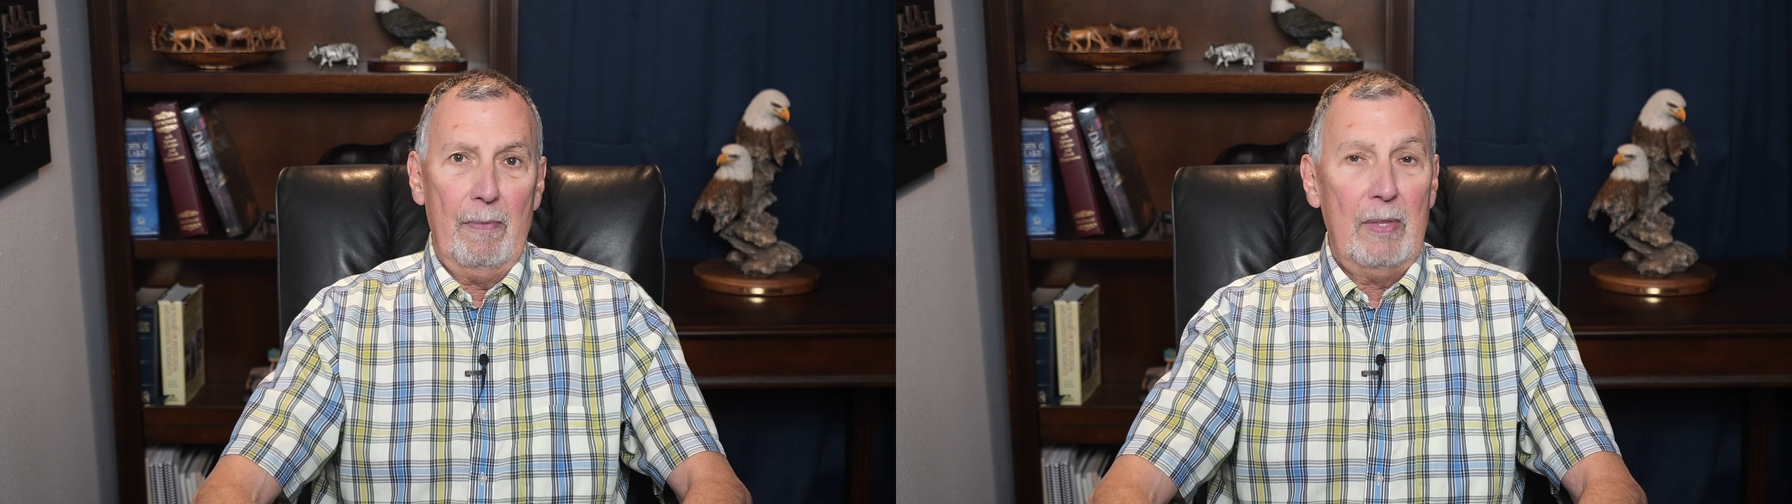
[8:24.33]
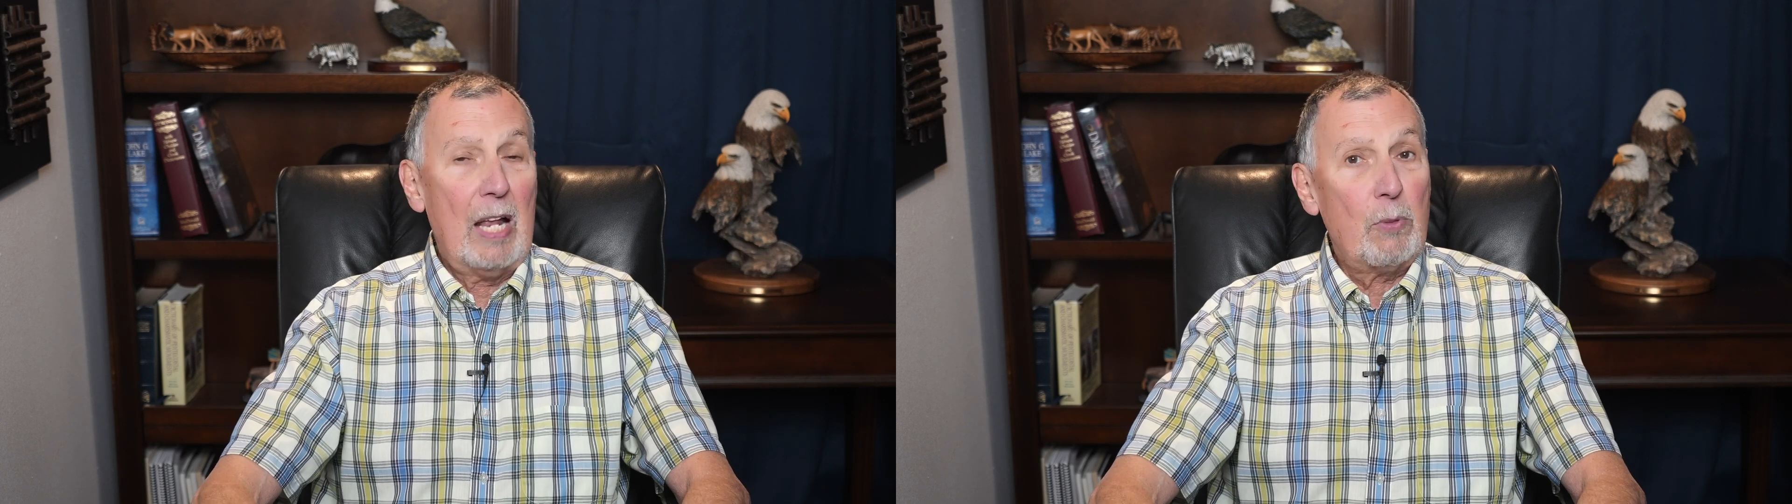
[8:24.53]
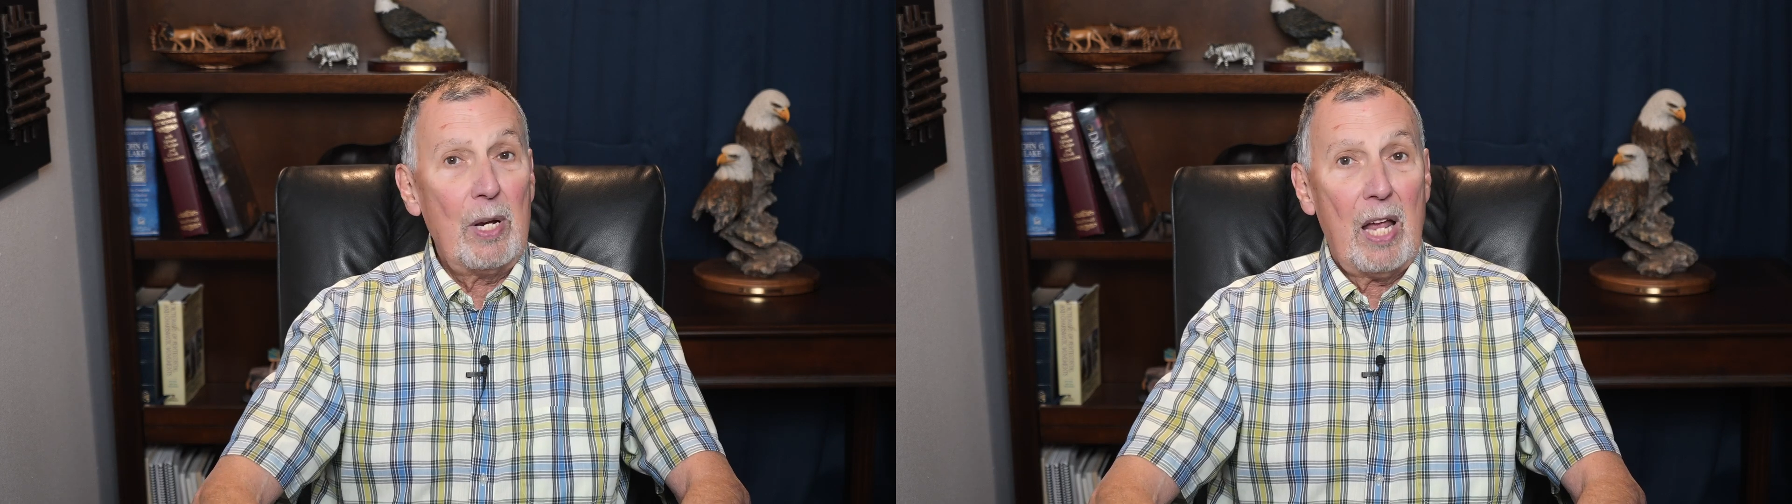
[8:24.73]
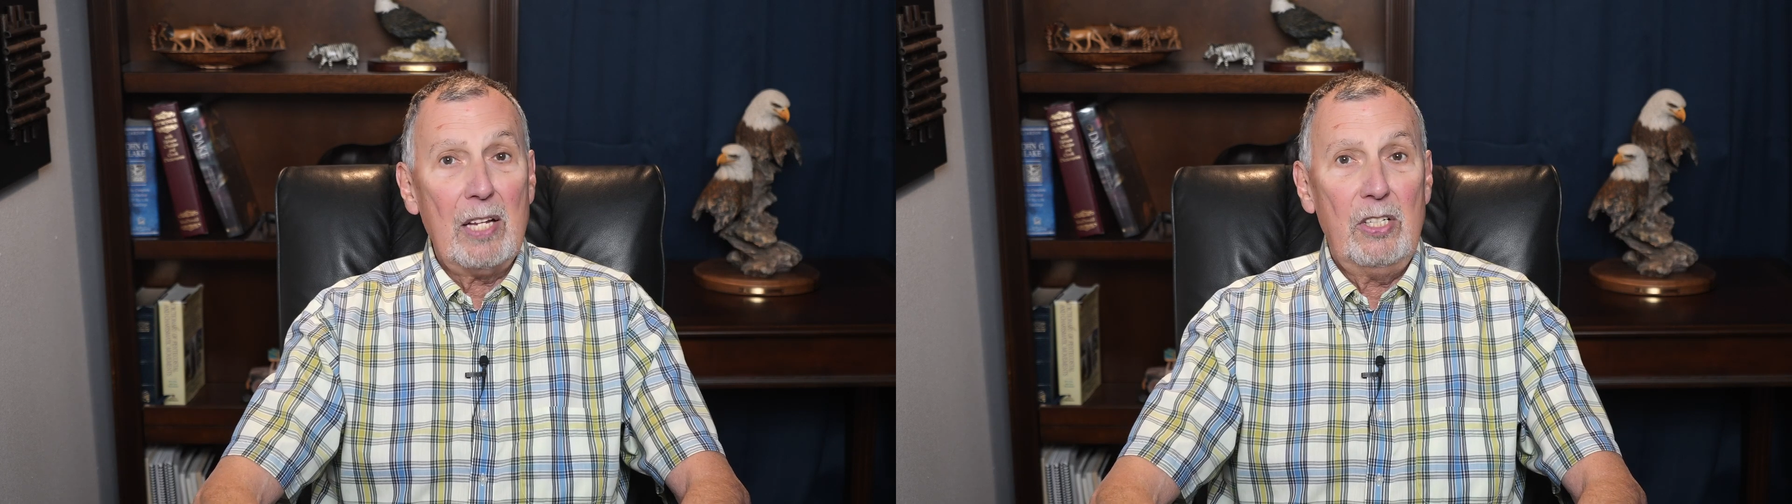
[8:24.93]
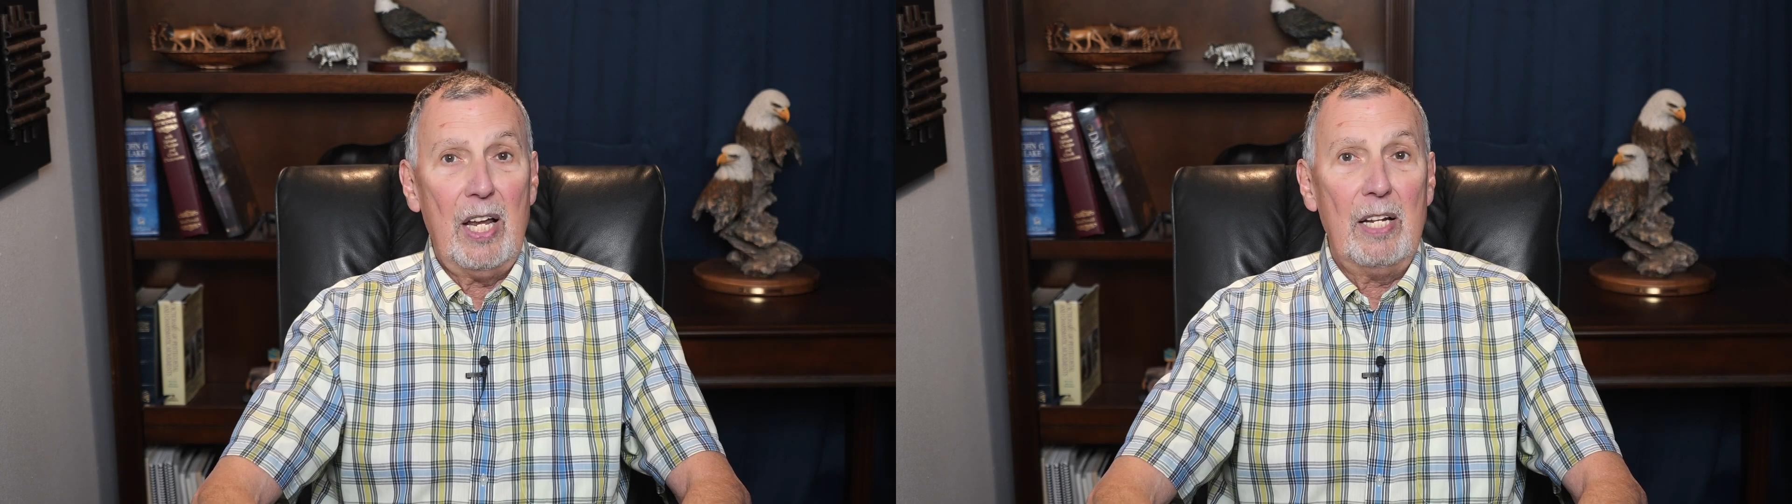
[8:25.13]
That's what
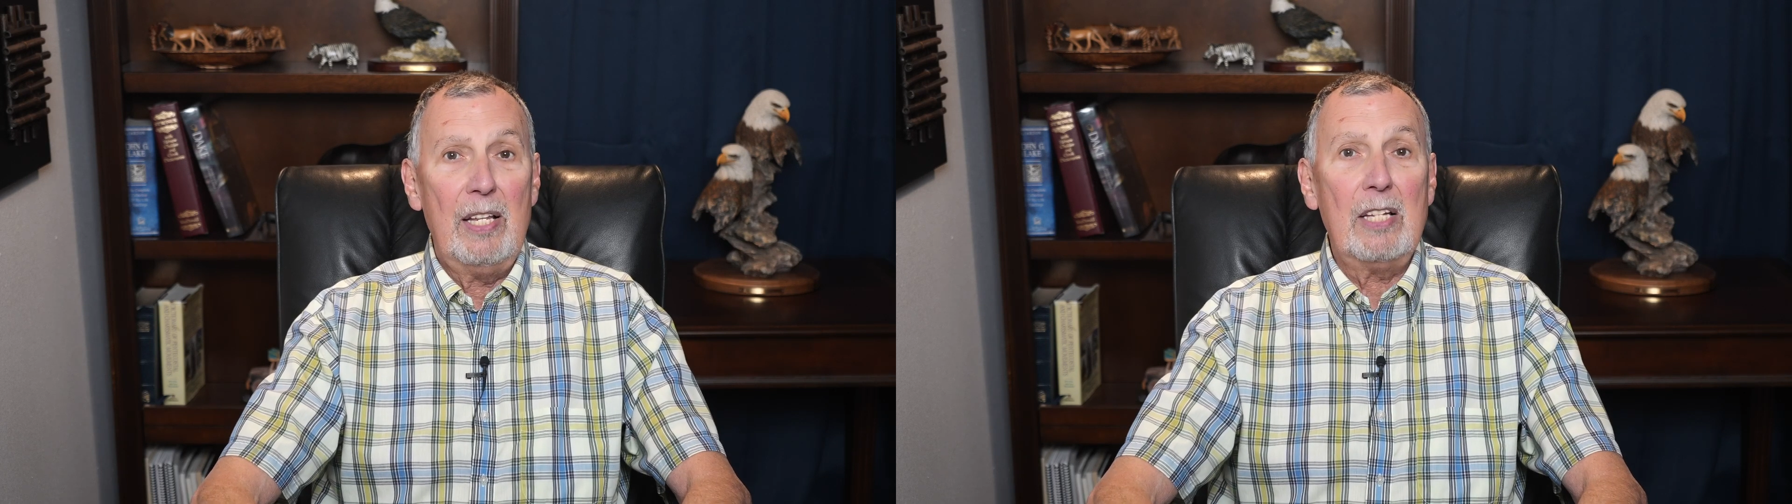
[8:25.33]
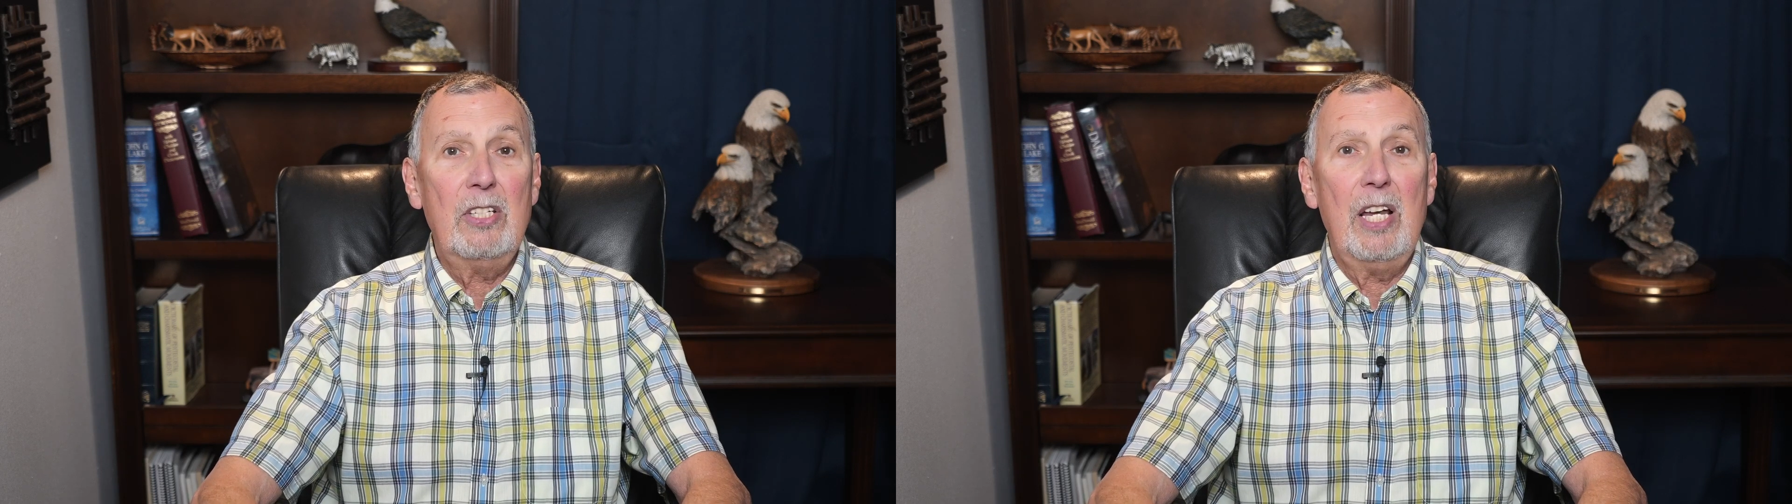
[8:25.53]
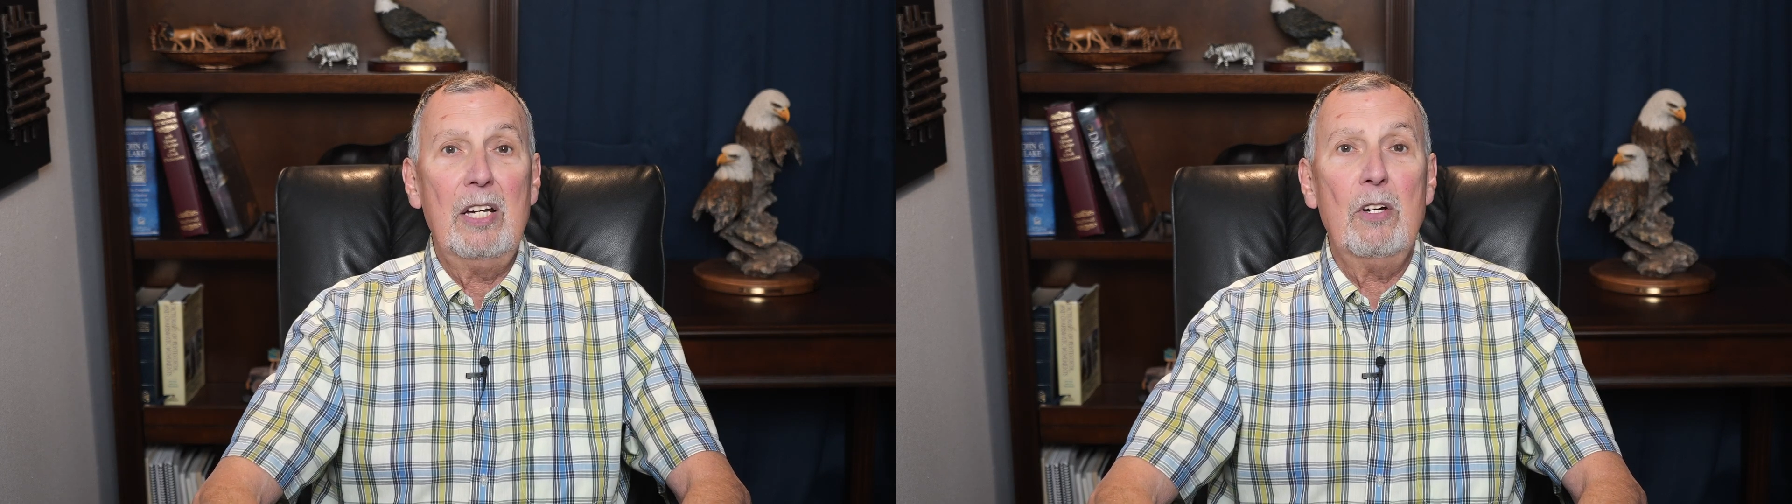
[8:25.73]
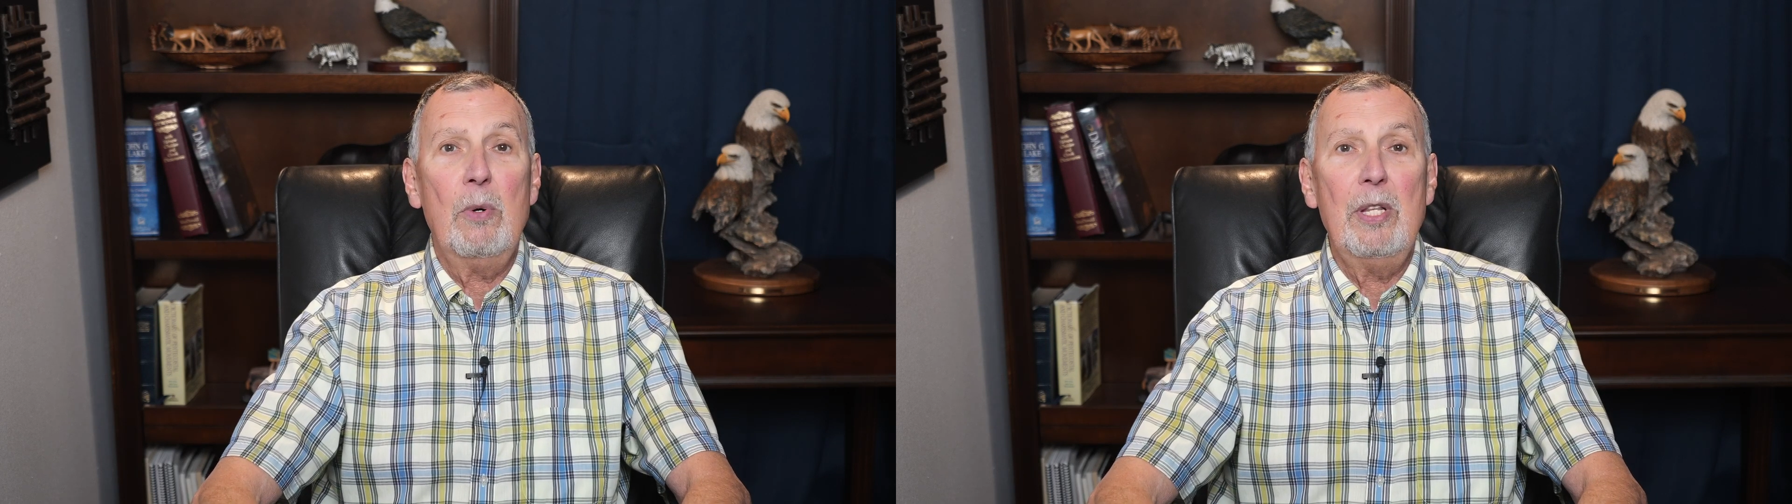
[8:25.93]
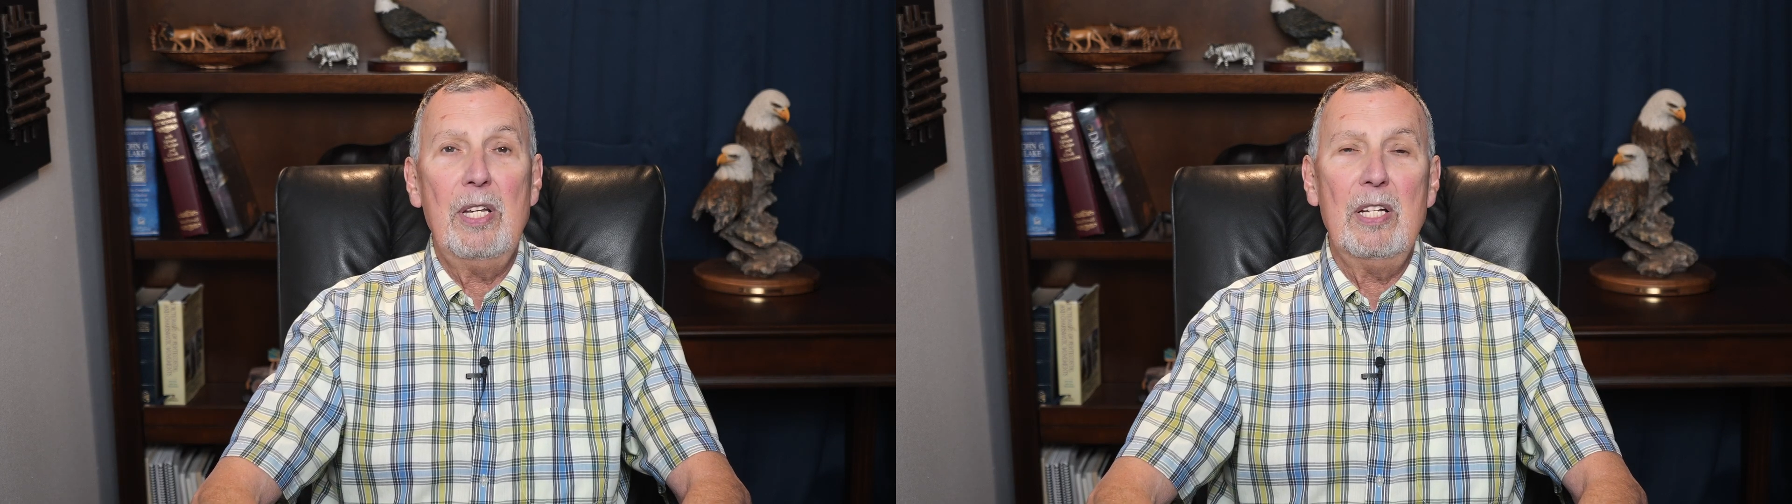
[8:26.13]
God said. That's 2
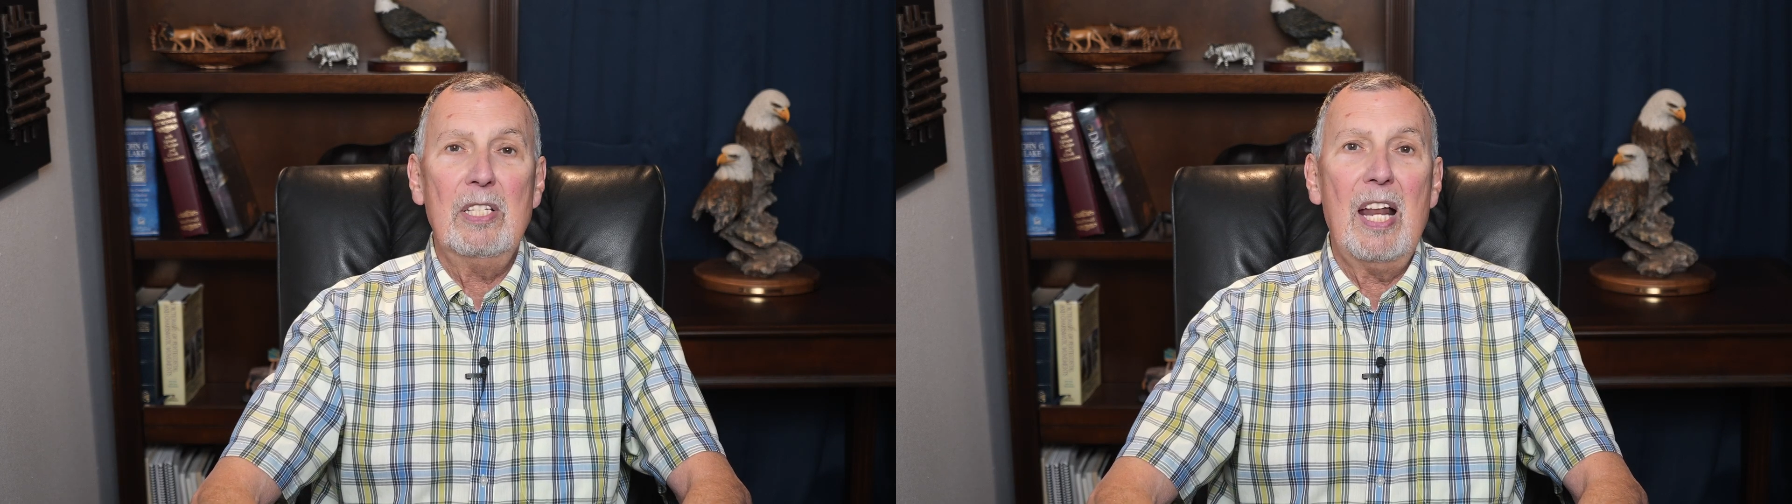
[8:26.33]
Corinthians